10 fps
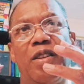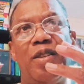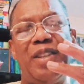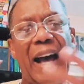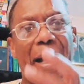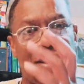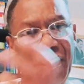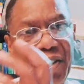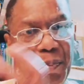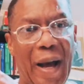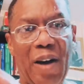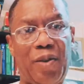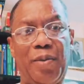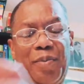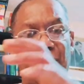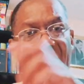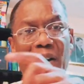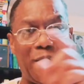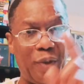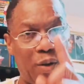Not just Malcolm.
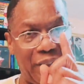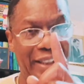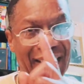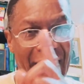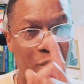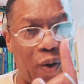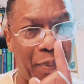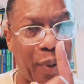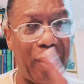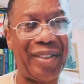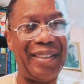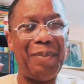Malcolm is not one person.